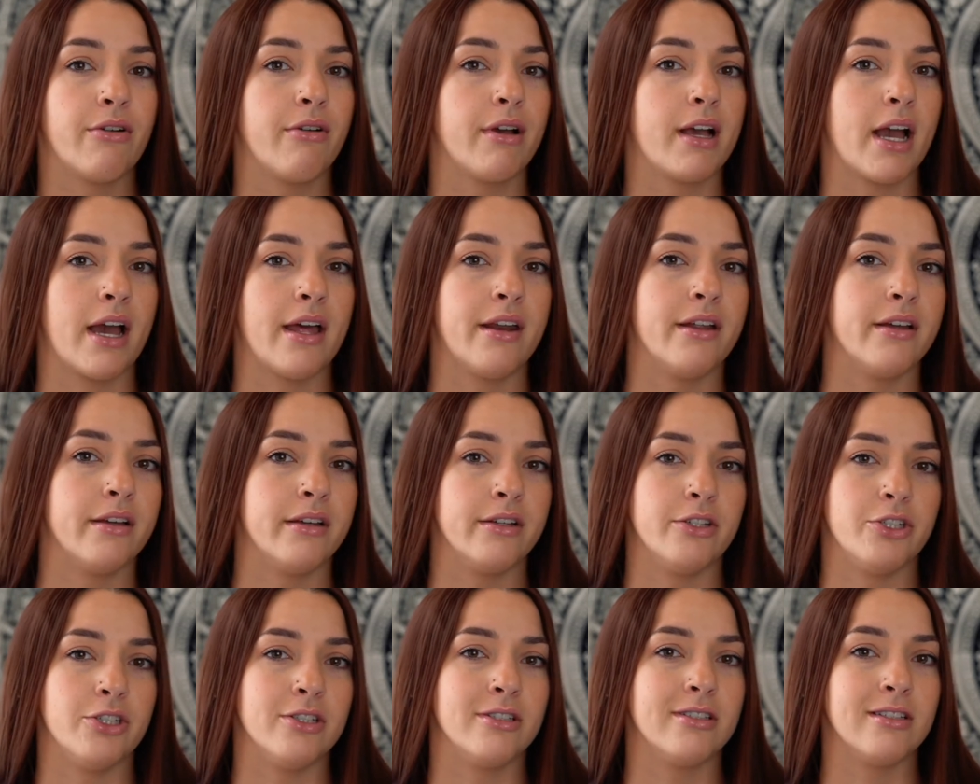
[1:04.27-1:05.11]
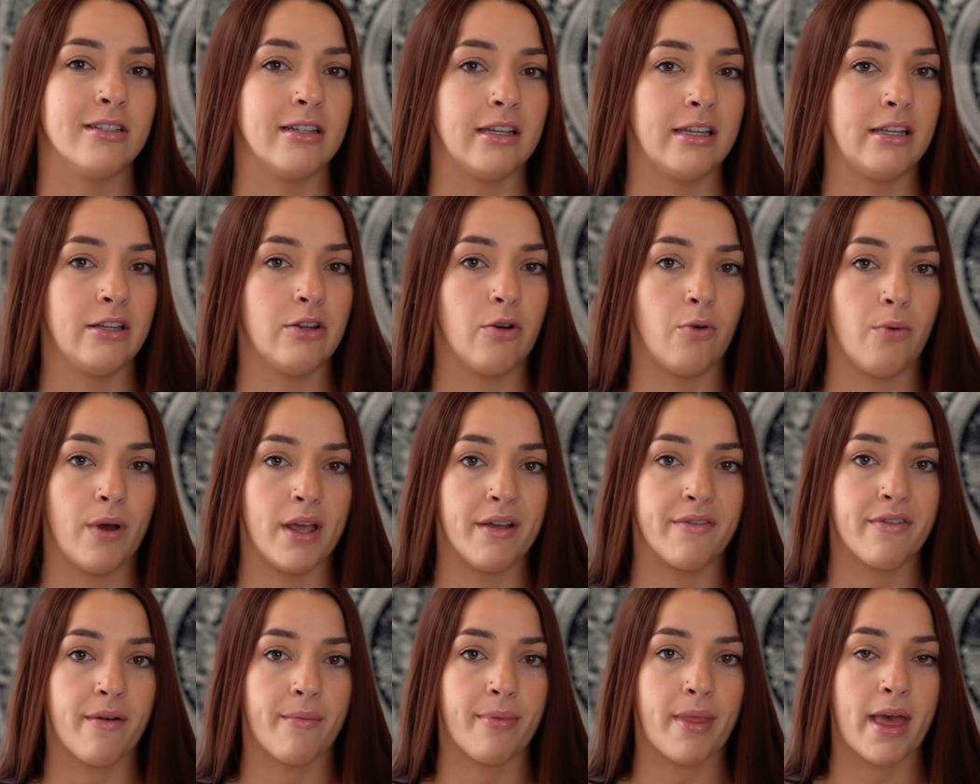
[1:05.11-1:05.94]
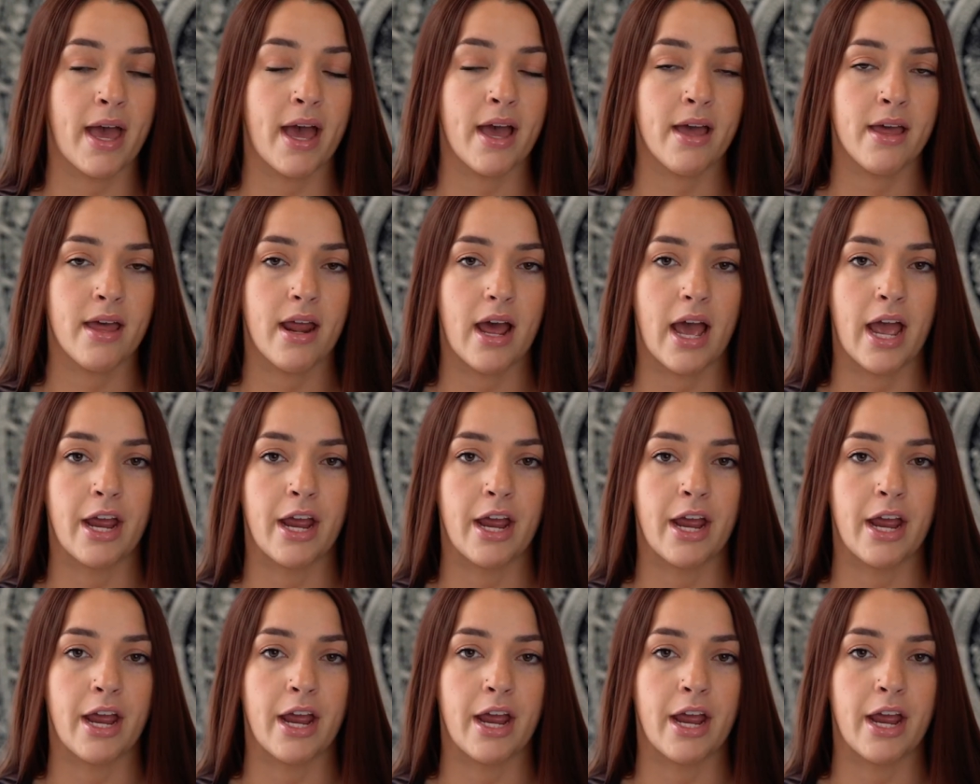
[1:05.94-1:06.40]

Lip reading: I kind of just leaned away from that.